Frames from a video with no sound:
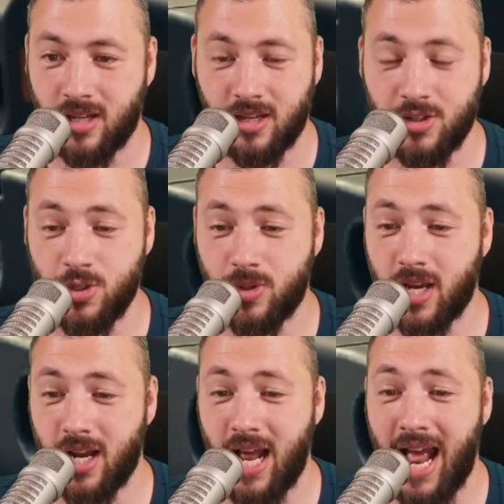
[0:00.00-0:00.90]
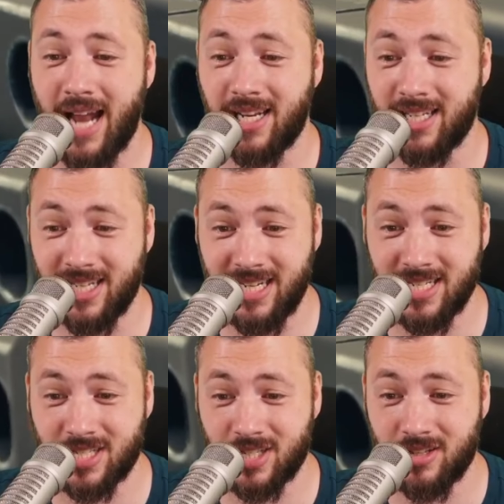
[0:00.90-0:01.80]
you got at
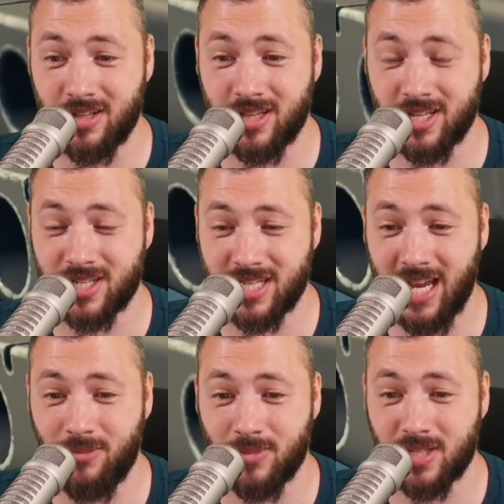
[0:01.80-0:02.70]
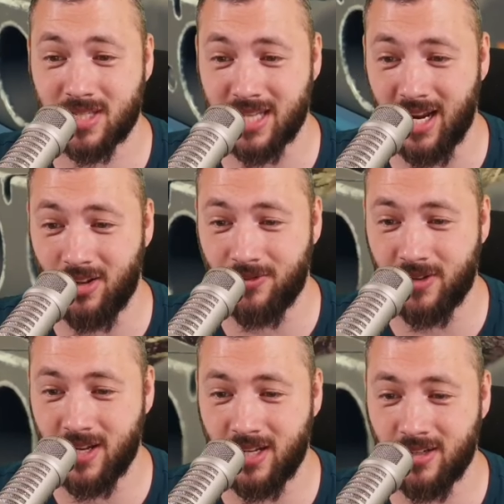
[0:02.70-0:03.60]
least the same style of
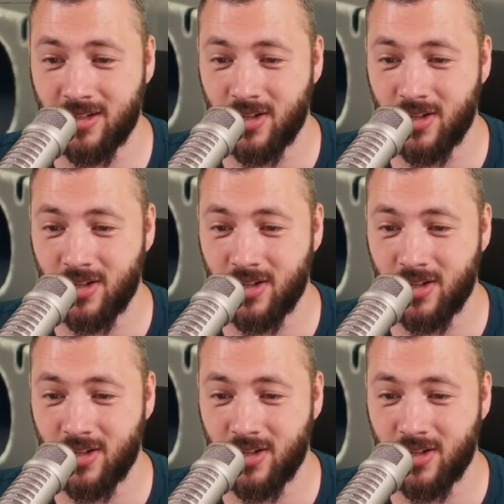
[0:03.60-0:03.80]
gun